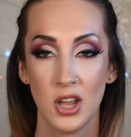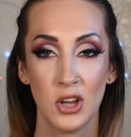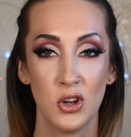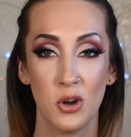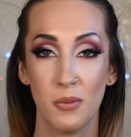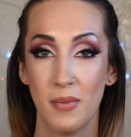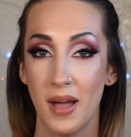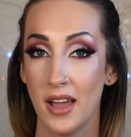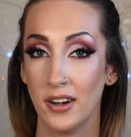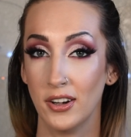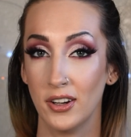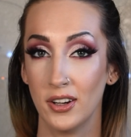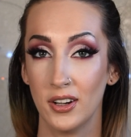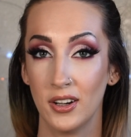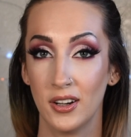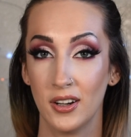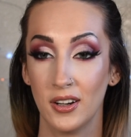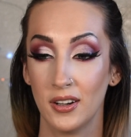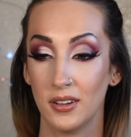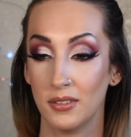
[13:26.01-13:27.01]
no
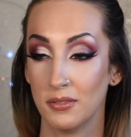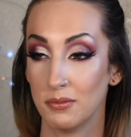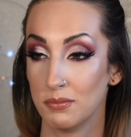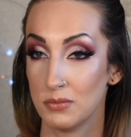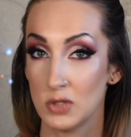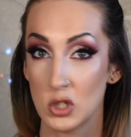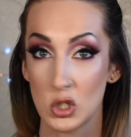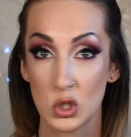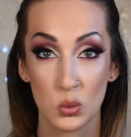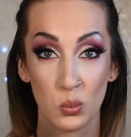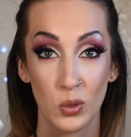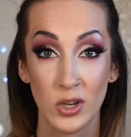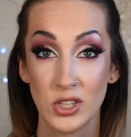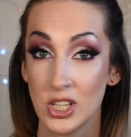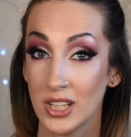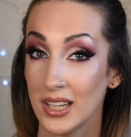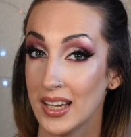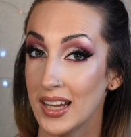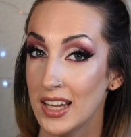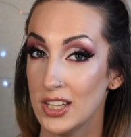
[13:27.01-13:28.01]
matter
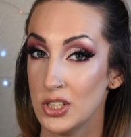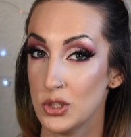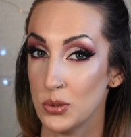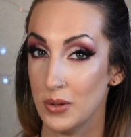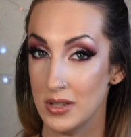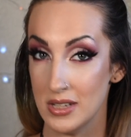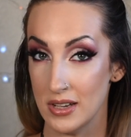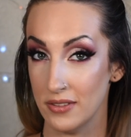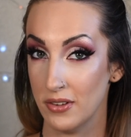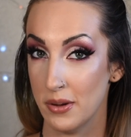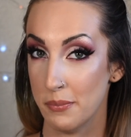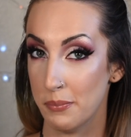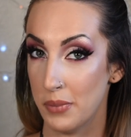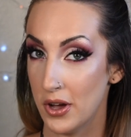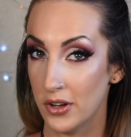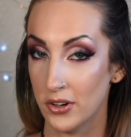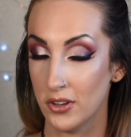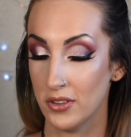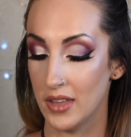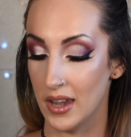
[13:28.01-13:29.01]
switching it into a different
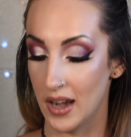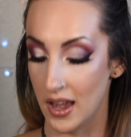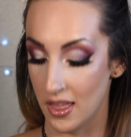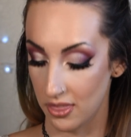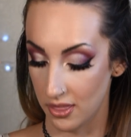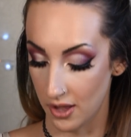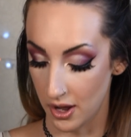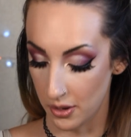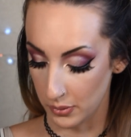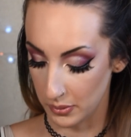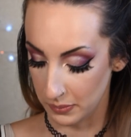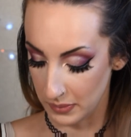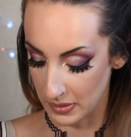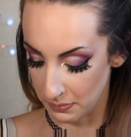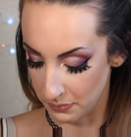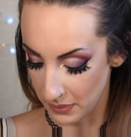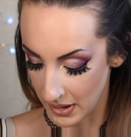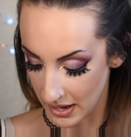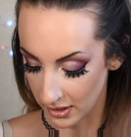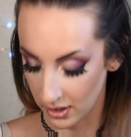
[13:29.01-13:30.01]
bottle that I thought would be
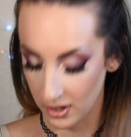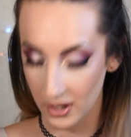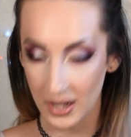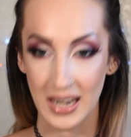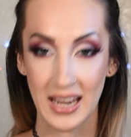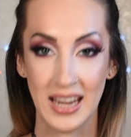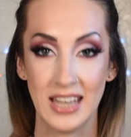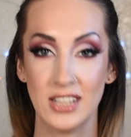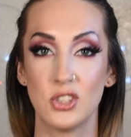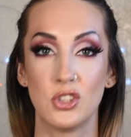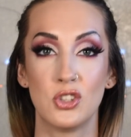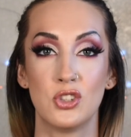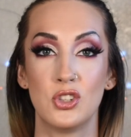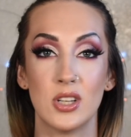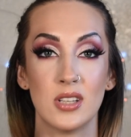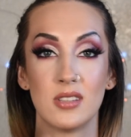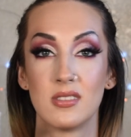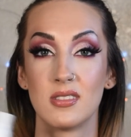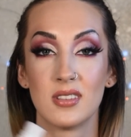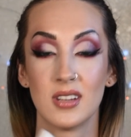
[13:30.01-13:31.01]
better, it's
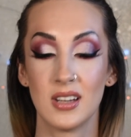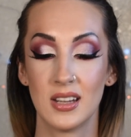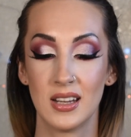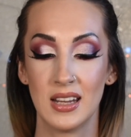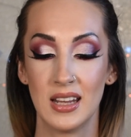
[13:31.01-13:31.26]
just,